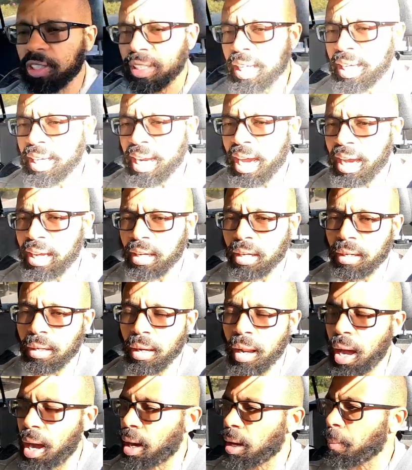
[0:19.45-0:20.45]
is at 9
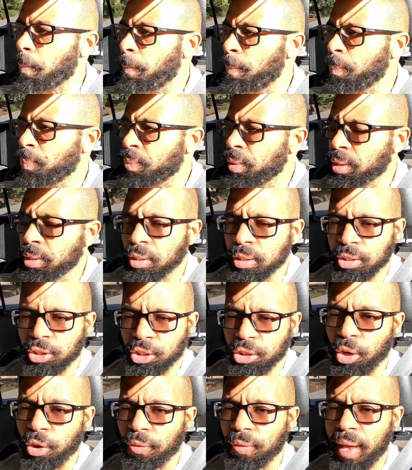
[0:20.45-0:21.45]
o'clock,
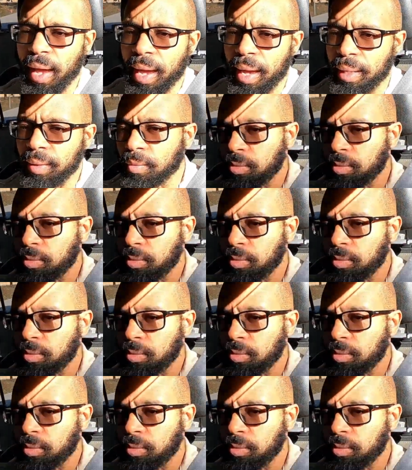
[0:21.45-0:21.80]
so that